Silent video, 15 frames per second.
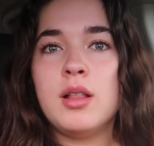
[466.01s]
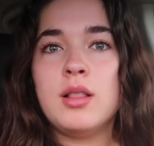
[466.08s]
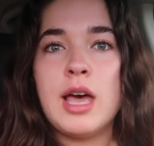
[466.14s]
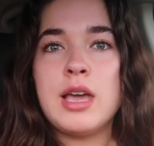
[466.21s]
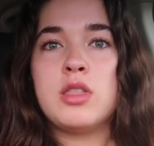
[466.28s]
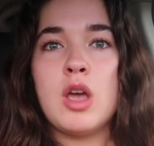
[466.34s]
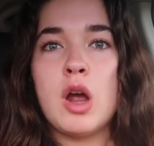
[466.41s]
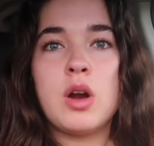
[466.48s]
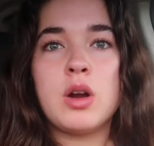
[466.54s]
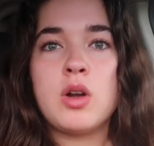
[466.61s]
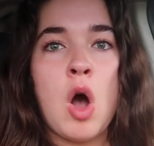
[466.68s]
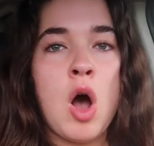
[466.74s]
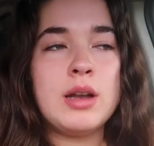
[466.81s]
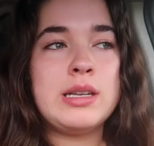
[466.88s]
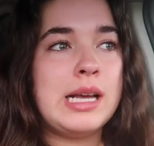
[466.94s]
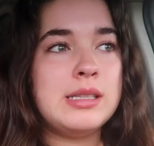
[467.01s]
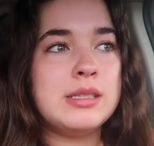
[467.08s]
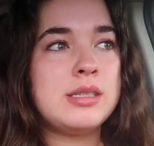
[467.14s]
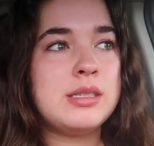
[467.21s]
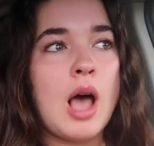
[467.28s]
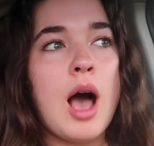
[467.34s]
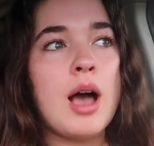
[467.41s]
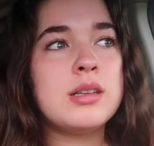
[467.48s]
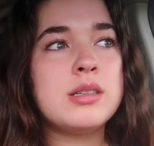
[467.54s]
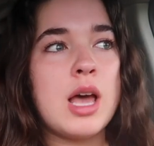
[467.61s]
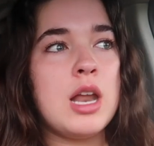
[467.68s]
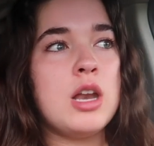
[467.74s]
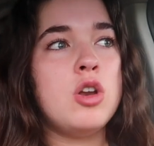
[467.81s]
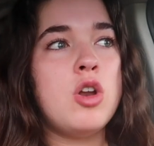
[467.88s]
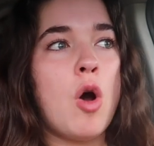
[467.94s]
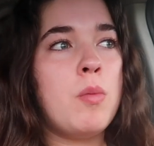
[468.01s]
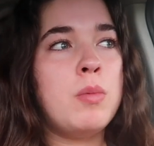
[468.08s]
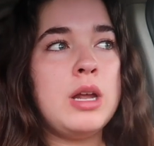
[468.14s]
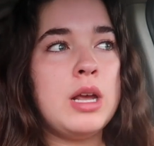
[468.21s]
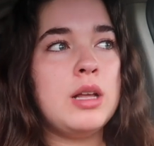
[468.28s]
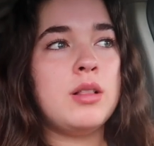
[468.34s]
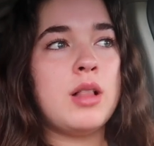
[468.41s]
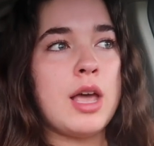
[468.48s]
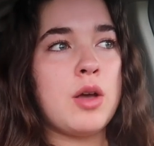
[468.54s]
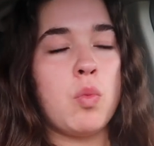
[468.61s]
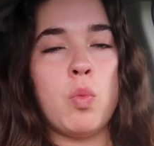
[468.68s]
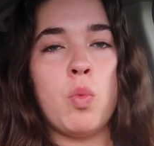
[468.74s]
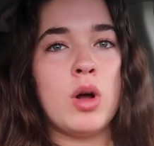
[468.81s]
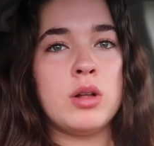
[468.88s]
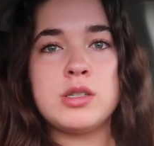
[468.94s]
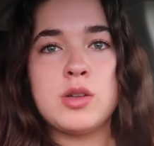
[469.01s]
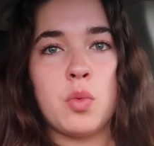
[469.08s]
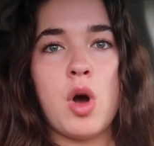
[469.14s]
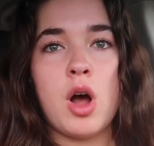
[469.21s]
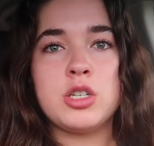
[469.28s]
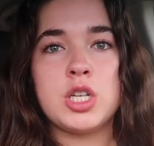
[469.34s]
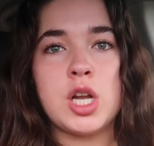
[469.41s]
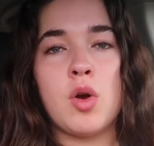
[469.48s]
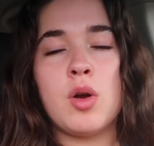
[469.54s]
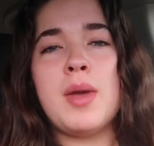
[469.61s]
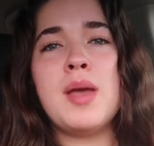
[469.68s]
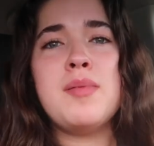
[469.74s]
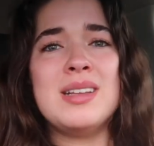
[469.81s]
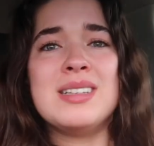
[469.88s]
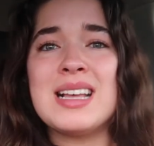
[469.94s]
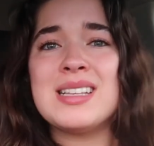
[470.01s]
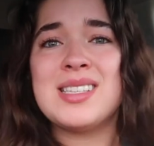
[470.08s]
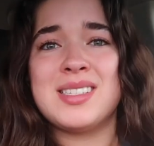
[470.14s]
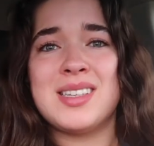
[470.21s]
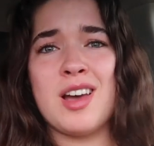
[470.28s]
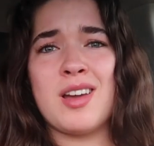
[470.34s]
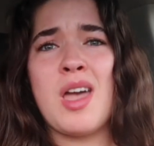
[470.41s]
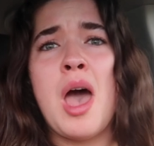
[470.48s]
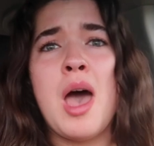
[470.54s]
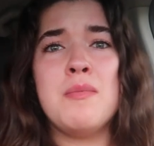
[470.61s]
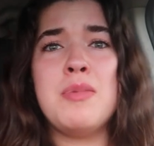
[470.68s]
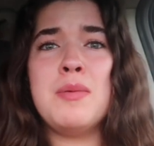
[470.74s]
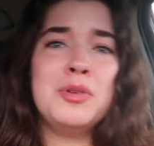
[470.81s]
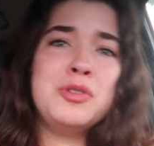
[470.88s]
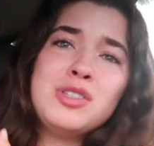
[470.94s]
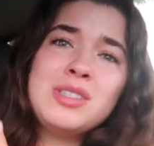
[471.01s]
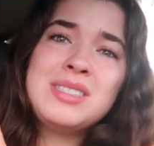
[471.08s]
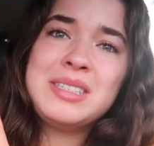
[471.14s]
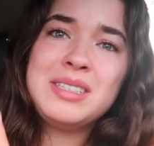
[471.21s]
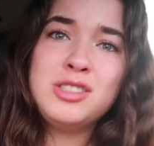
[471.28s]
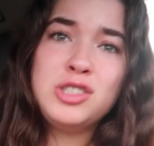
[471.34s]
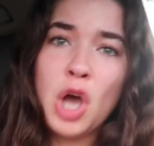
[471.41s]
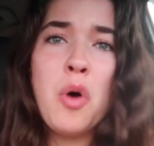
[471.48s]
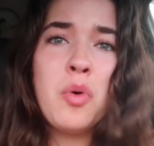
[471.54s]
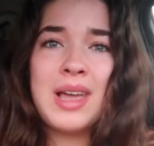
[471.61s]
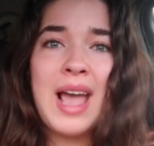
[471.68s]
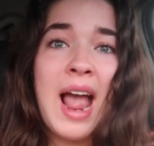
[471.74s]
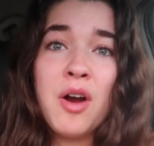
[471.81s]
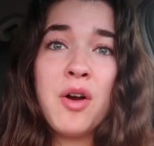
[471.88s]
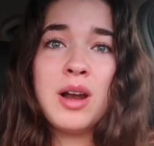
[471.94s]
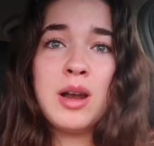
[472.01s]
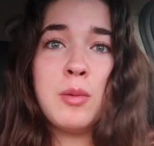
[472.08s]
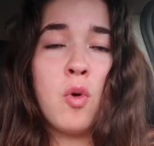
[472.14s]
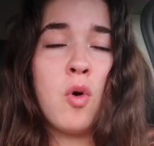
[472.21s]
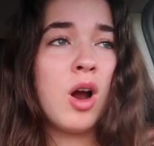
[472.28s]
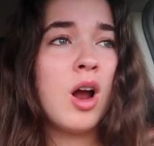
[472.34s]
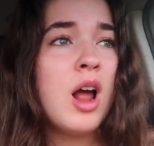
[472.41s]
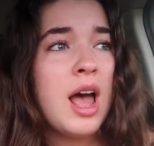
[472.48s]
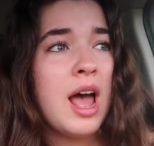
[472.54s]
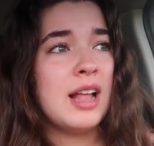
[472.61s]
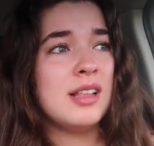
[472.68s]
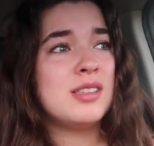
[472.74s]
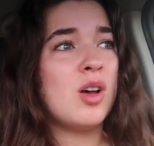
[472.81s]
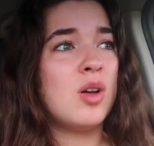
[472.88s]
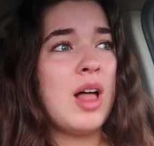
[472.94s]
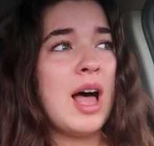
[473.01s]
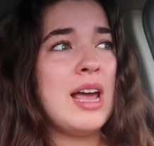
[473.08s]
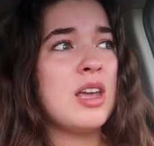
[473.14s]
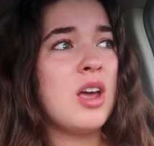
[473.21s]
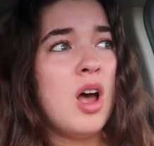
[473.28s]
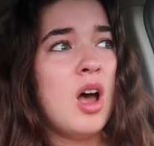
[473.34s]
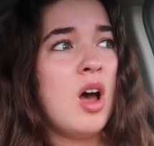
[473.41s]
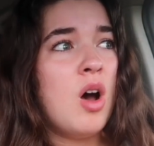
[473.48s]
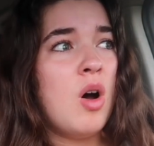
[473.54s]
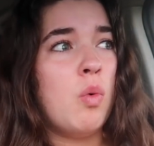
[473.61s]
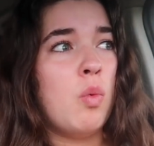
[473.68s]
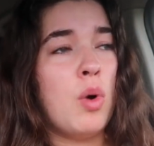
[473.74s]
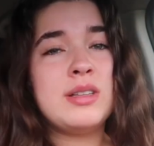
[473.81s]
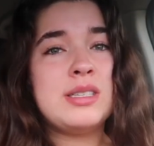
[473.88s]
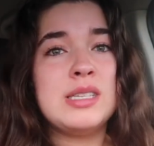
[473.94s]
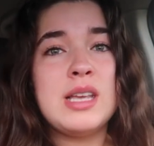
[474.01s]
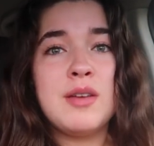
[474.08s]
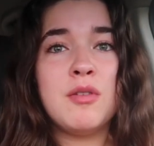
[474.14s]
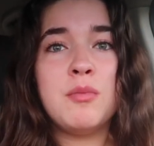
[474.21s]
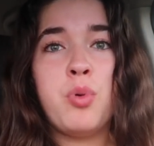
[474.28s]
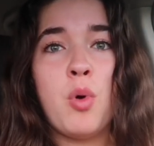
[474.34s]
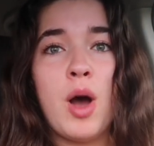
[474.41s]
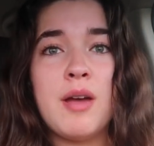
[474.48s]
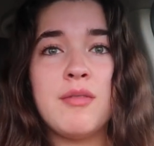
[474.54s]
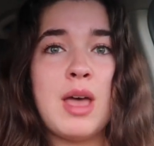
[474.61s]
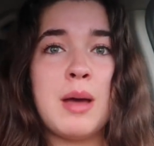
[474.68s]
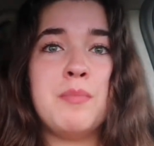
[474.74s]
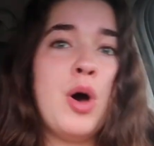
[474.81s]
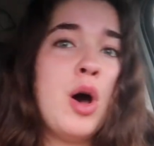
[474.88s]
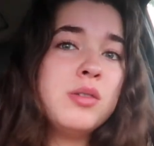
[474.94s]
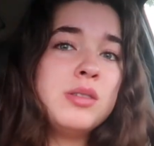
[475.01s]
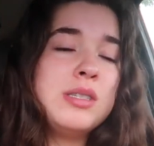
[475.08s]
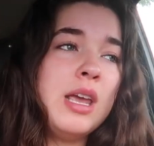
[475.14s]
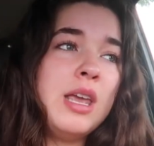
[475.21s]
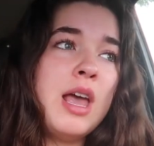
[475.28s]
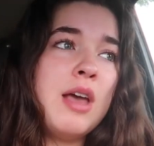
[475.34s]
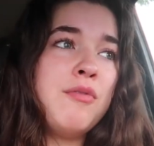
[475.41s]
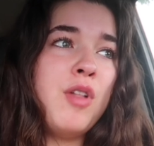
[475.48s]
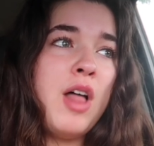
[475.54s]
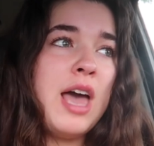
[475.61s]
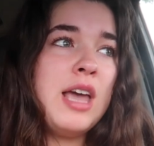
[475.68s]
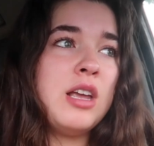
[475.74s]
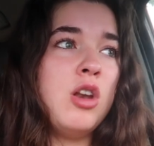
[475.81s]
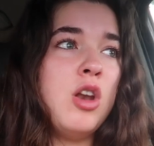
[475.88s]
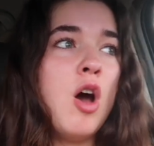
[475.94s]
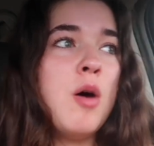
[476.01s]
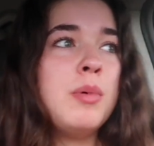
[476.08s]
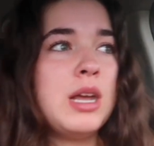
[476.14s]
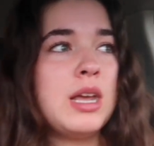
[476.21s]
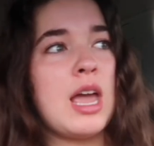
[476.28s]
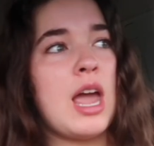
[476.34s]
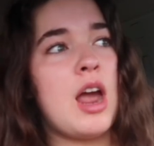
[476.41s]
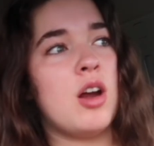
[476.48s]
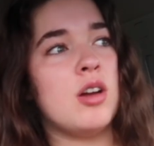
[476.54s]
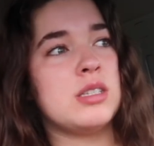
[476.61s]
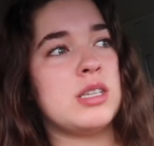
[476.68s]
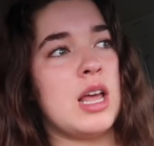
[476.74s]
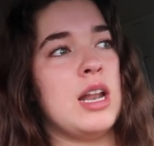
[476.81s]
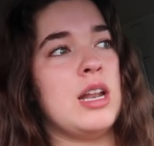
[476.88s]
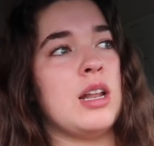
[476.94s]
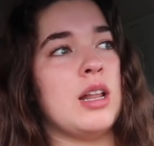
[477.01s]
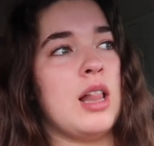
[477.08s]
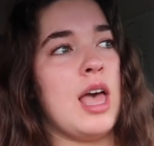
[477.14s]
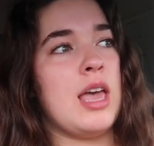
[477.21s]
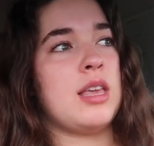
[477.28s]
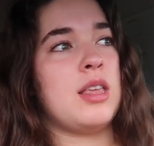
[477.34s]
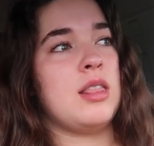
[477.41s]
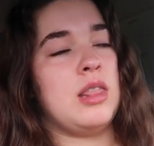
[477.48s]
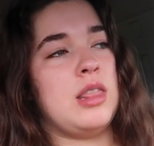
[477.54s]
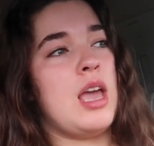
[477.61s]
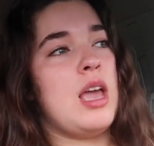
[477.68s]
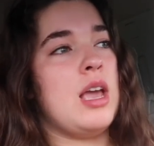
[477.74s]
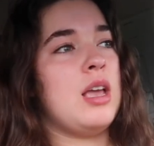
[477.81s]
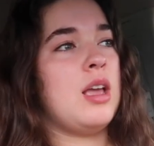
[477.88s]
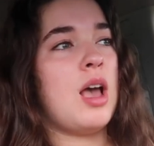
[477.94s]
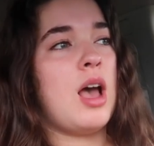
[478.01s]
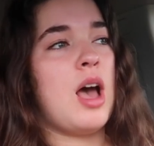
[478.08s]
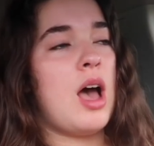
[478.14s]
Like, their content sucks, and nobody, like, wants to watch it. Or maybe it doesn't suck. People just don't care anymore. And so, like, what's the even point of them posting if, like, nobody cares, and, like, they...